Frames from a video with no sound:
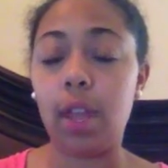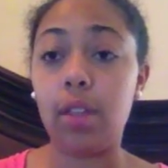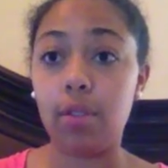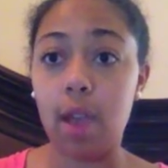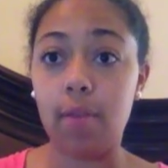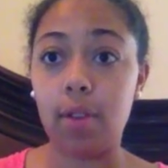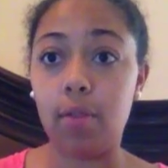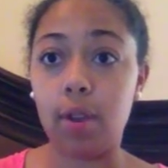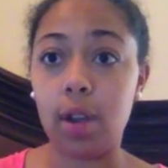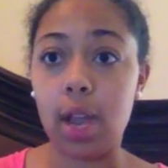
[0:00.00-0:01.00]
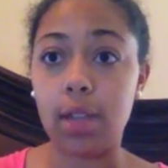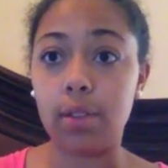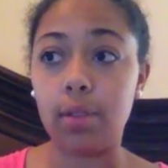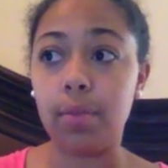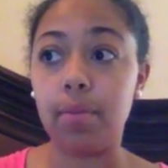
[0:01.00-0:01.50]
out the graphic
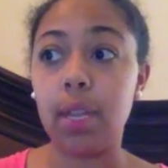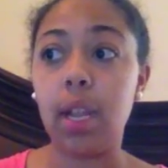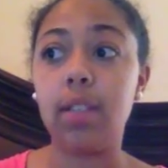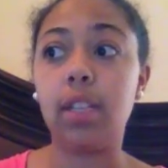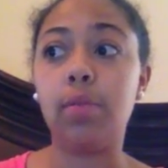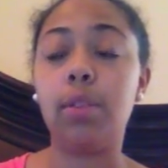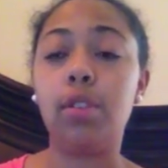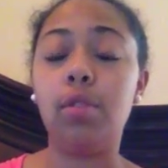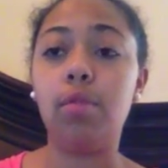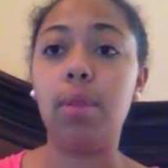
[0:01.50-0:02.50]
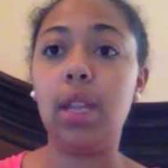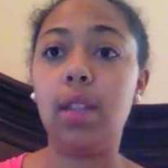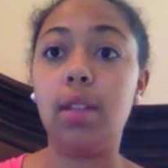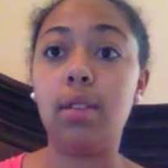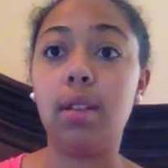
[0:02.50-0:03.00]
organizer. Assessment 2 would be
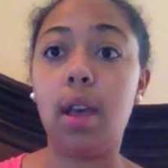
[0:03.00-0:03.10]
the